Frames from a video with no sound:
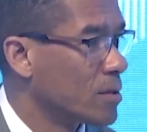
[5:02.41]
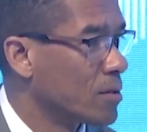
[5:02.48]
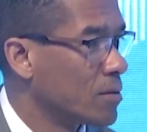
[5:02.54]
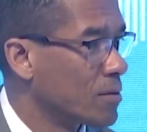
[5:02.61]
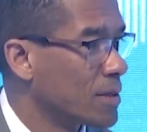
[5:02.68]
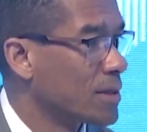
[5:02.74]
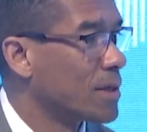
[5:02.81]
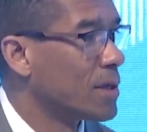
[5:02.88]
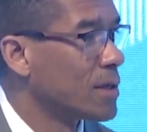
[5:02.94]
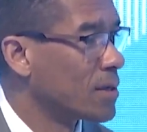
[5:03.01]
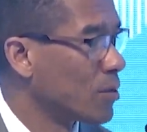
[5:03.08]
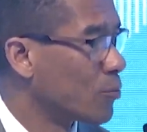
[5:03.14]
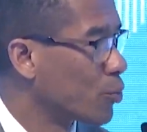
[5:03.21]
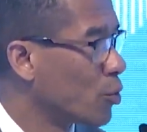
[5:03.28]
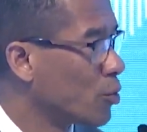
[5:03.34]
the
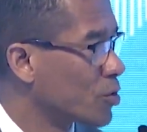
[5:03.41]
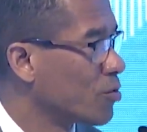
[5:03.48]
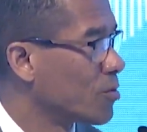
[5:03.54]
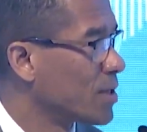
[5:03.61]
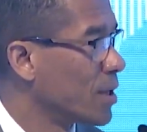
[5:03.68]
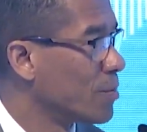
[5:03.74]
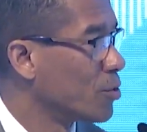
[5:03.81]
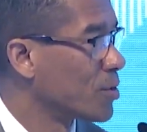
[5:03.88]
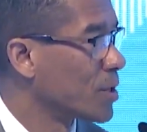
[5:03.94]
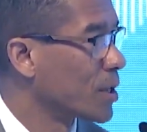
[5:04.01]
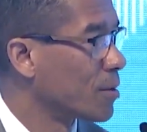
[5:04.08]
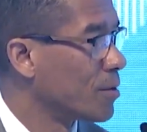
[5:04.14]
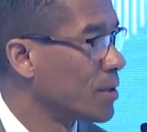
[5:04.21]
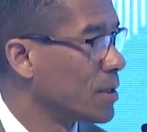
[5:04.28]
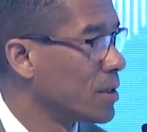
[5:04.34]
state approach on
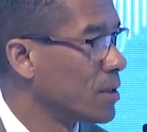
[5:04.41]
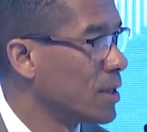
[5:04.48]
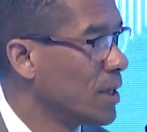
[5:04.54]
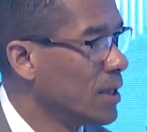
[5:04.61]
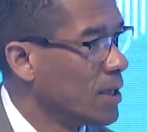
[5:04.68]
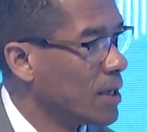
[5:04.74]
cybersecurity